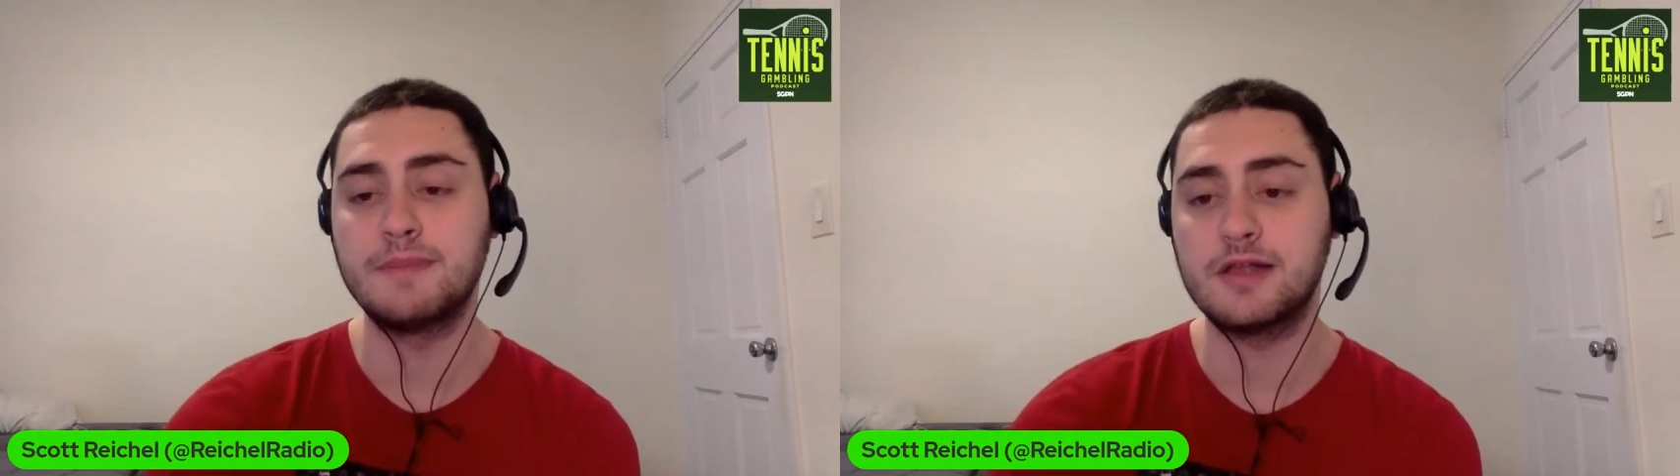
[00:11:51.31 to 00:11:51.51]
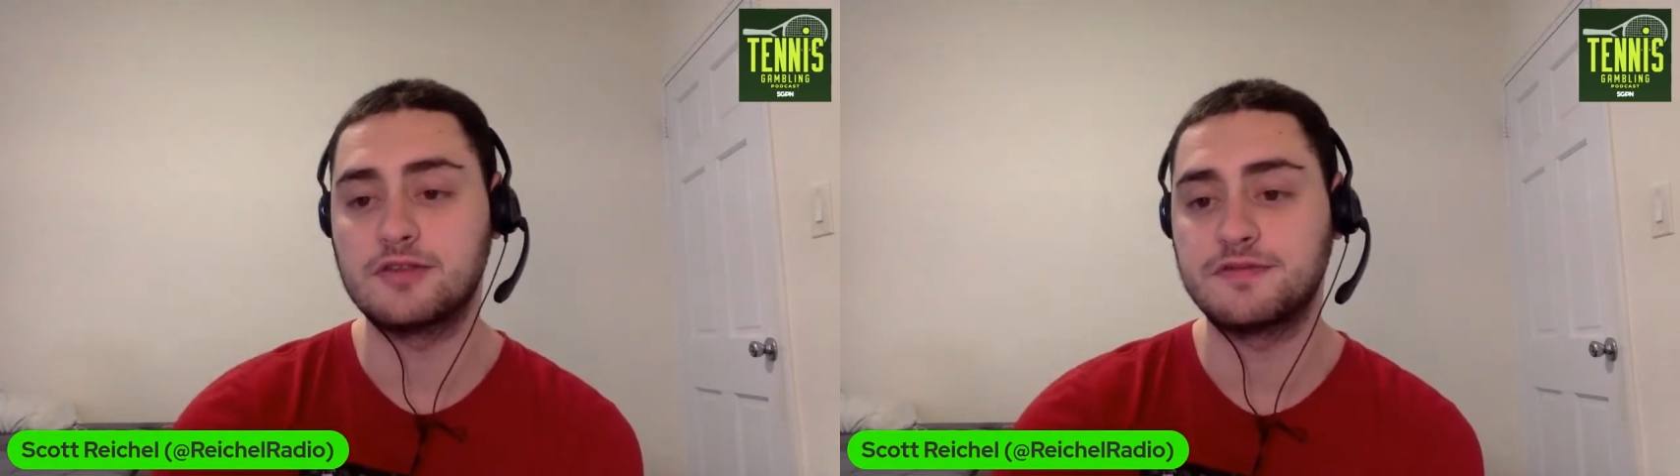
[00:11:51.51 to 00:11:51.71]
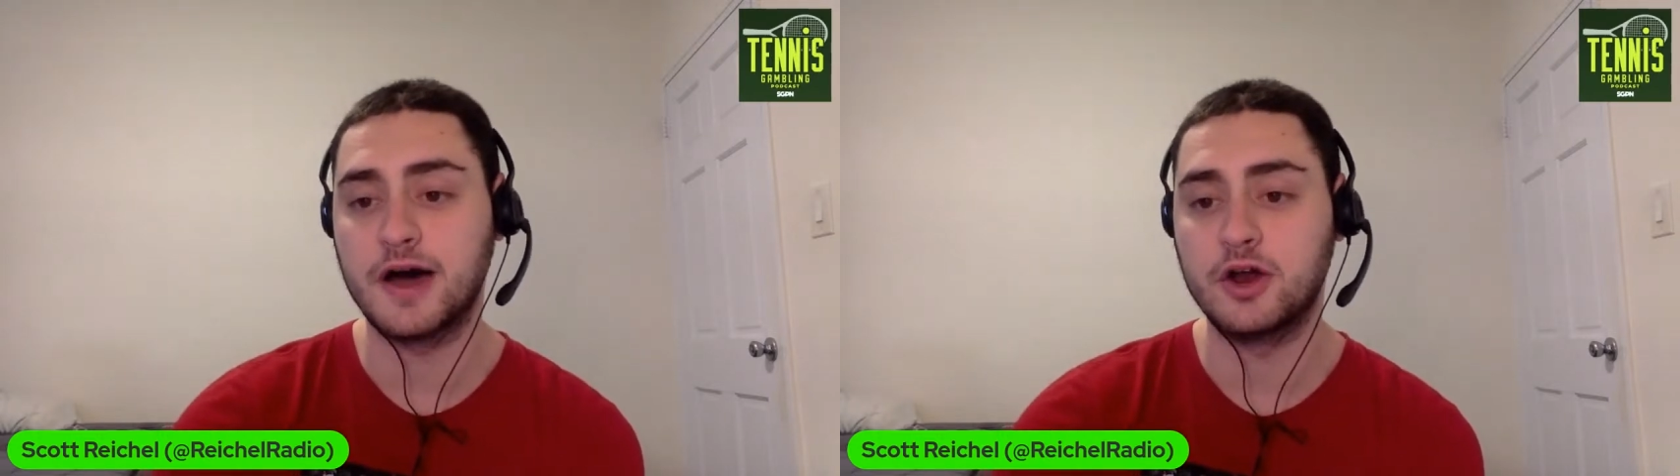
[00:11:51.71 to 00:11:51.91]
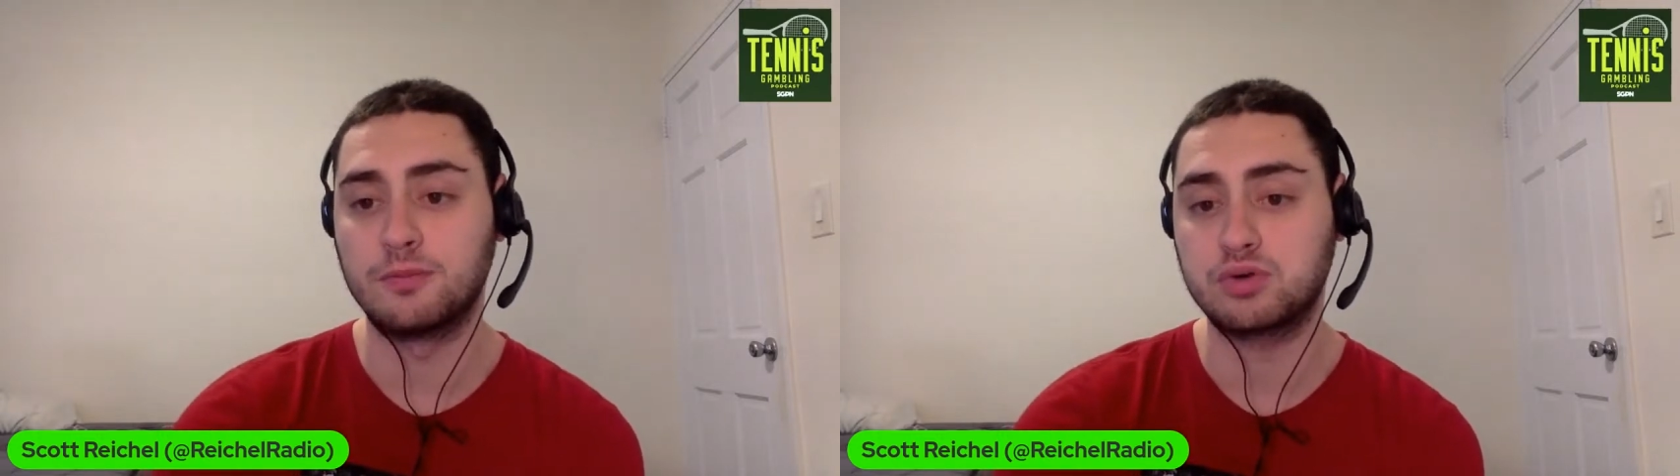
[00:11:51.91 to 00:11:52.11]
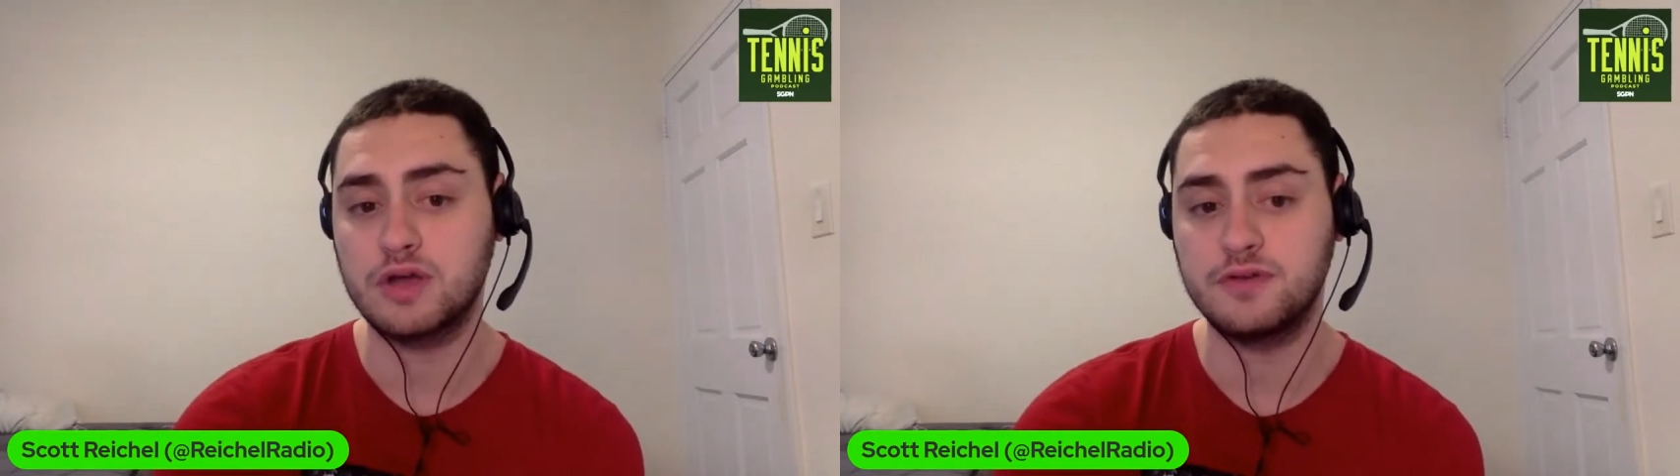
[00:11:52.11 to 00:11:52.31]
men's
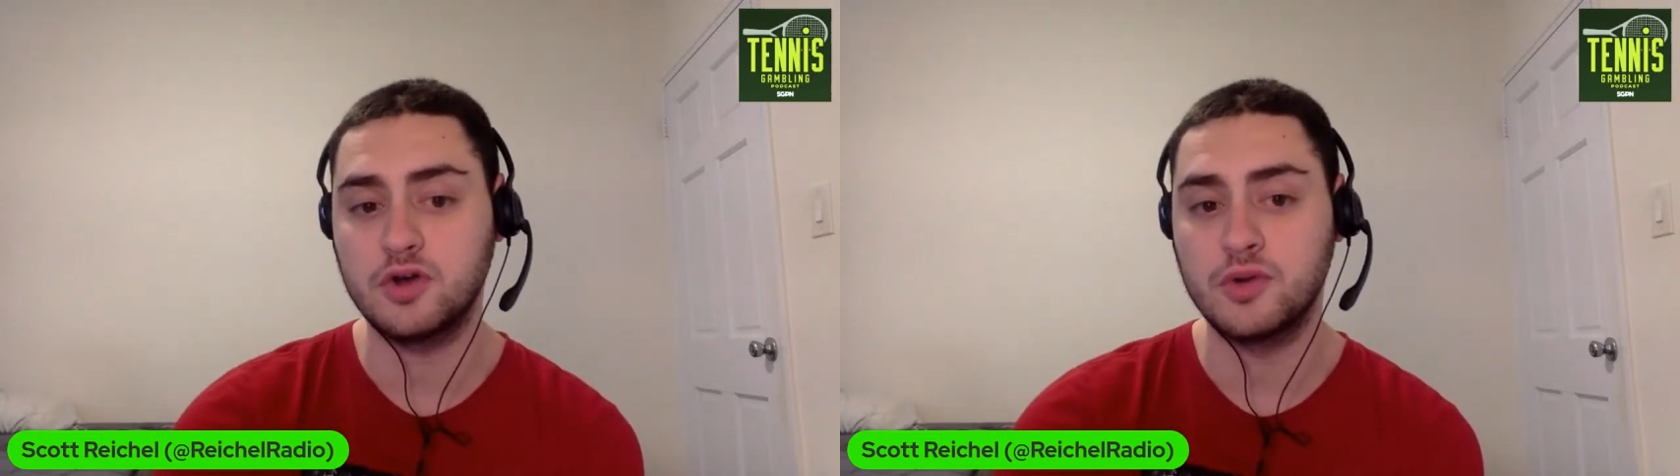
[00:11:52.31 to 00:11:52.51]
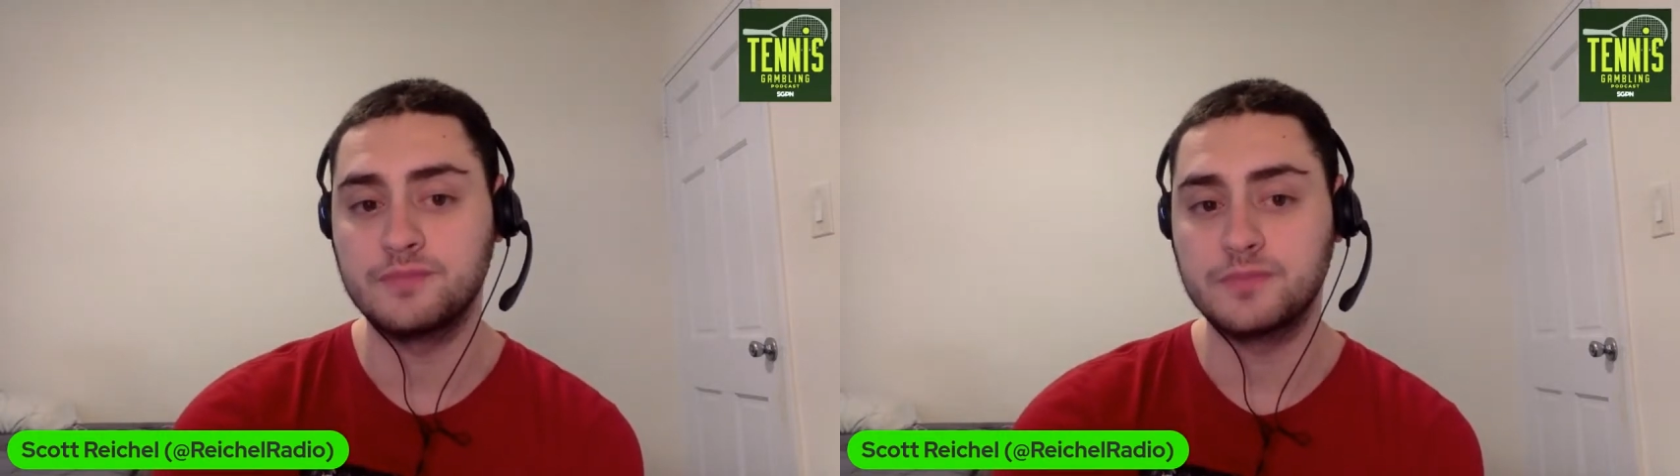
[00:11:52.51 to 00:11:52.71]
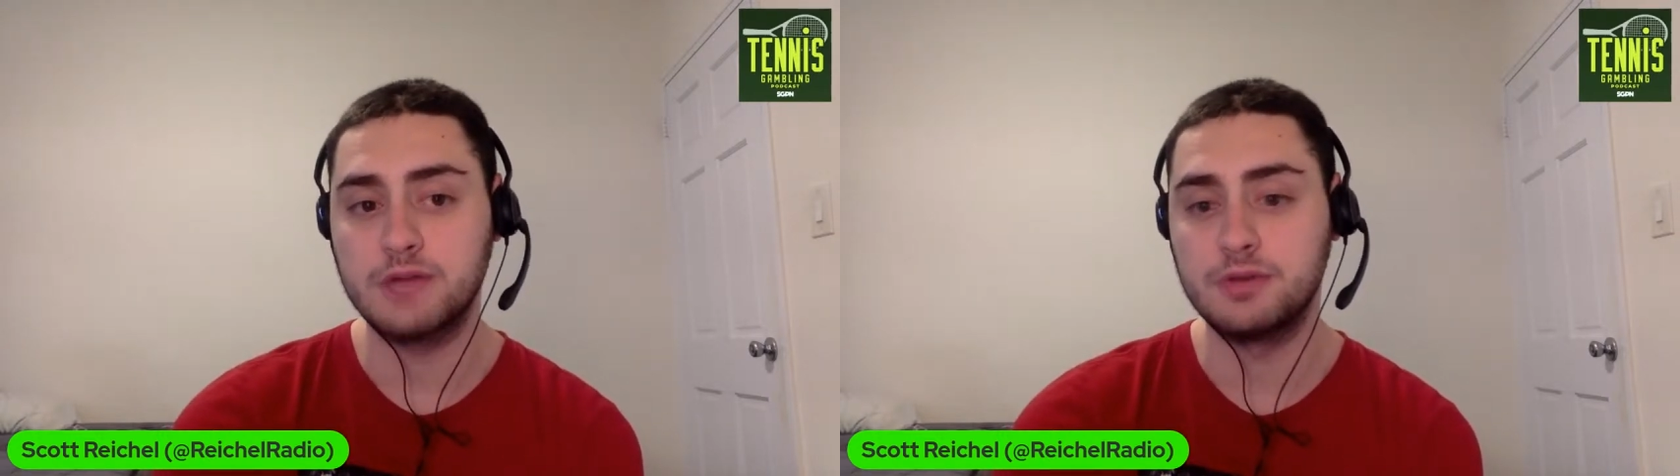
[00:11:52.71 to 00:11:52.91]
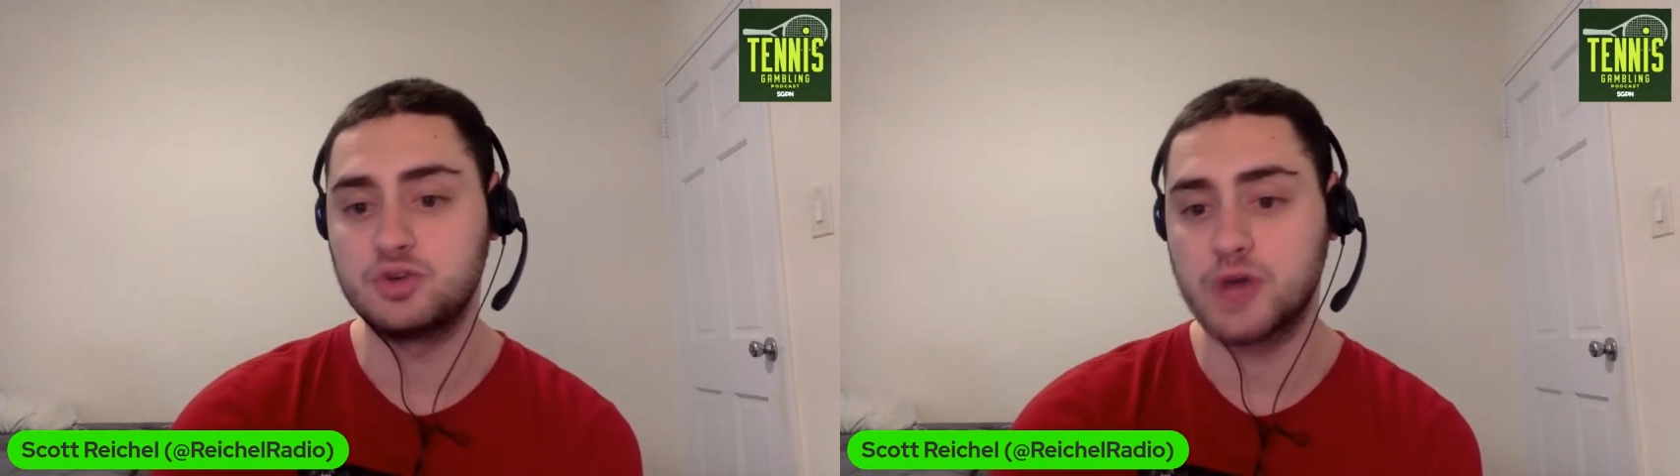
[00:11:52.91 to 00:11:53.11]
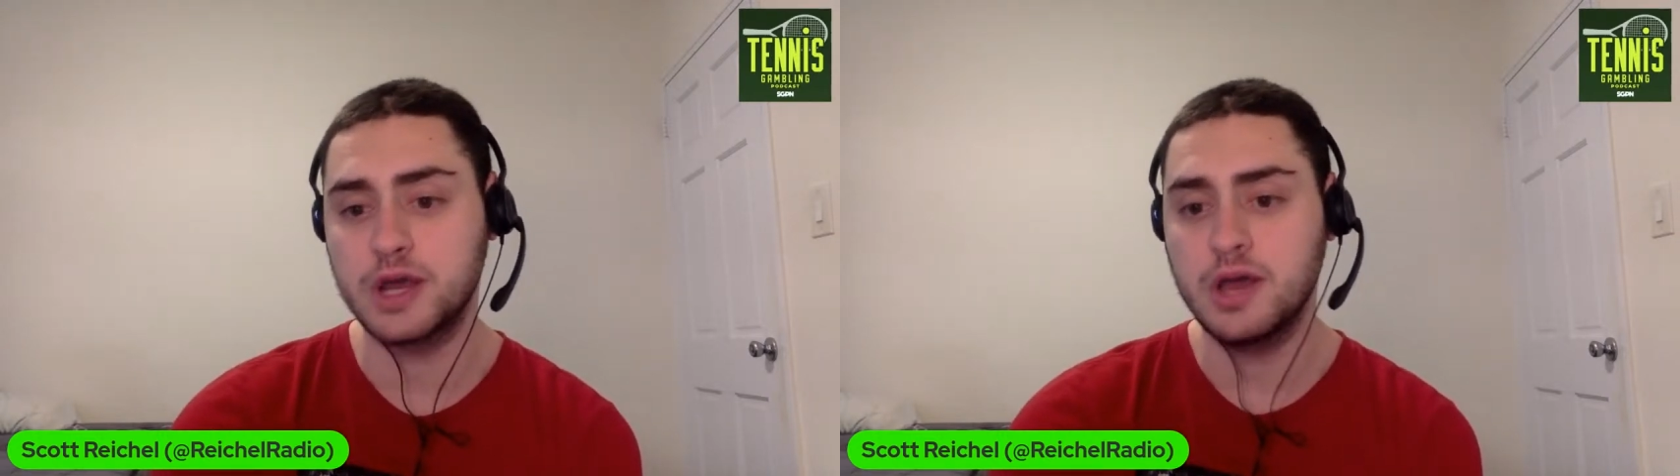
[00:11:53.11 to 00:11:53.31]
final preview in
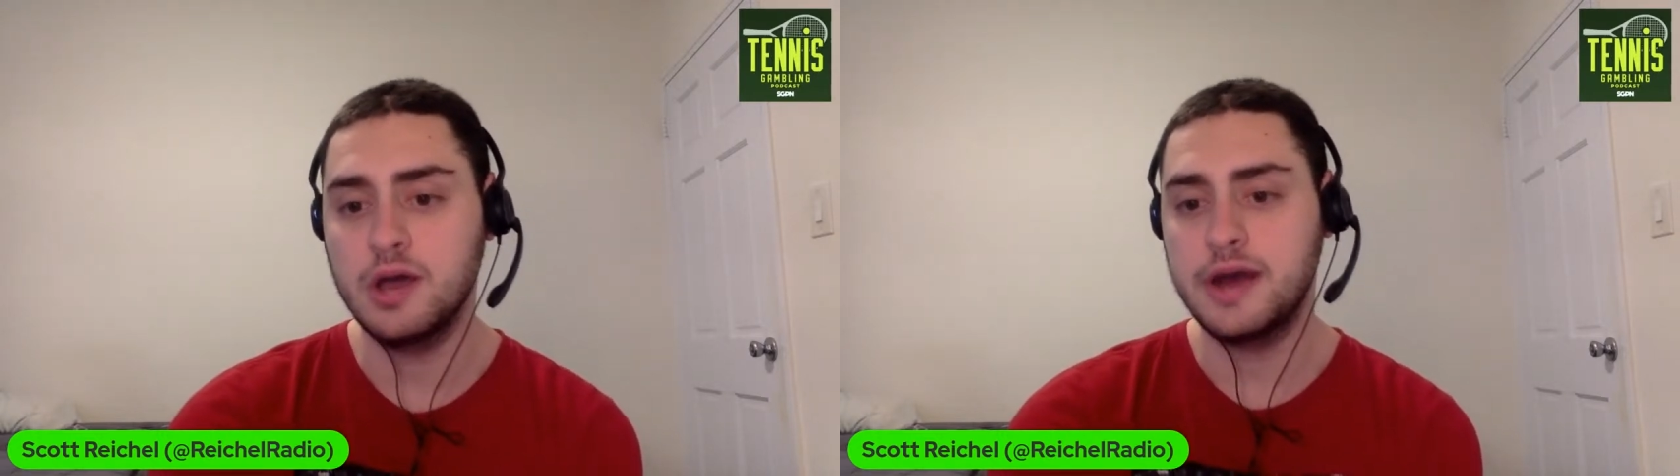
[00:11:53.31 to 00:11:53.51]
Madrid.